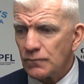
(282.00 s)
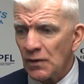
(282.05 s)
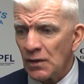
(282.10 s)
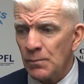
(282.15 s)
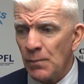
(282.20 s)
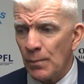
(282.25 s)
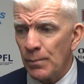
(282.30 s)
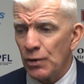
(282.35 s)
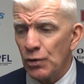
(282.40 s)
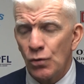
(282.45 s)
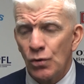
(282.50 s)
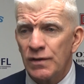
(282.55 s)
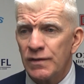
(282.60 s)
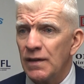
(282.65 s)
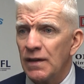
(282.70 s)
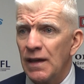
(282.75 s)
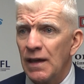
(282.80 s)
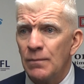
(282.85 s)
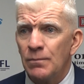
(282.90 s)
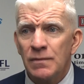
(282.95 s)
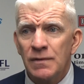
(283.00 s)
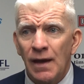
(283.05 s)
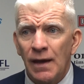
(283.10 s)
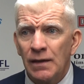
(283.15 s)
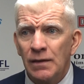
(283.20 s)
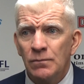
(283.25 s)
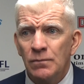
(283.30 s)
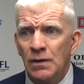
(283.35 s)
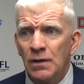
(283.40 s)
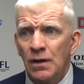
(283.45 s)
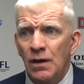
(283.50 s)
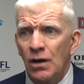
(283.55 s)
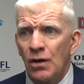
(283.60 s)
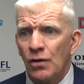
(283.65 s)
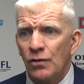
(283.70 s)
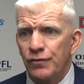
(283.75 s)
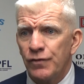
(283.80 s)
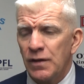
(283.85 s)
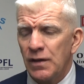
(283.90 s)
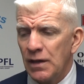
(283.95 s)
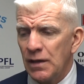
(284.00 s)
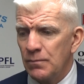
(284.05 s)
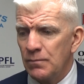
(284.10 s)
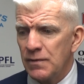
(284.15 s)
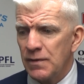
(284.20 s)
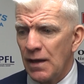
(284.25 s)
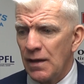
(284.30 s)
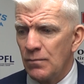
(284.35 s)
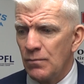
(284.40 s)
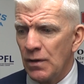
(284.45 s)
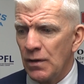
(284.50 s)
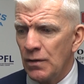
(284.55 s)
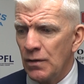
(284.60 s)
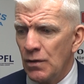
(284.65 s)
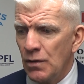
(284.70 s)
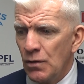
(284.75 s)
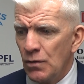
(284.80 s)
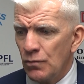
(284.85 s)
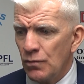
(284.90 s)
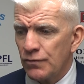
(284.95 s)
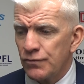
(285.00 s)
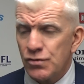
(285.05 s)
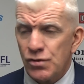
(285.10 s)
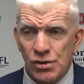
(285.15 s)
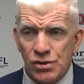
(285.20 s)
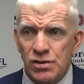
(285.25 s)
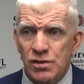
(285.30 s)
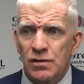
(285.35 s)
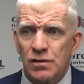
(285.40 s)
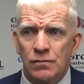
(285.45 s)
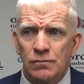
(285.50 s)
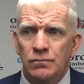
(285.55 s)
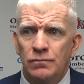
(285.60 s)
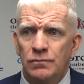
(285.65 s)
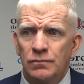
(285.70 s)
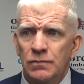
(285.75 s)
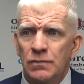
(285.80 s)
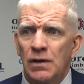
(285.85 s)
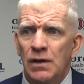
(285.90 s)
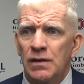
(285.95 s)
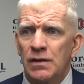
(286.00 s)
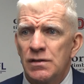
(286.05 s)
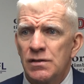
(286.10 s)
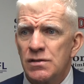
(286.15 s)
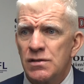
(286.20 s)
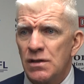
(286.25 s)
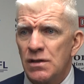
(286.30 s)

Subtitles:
Maybe not had the game time enough for the game time, but we've trusted him, and he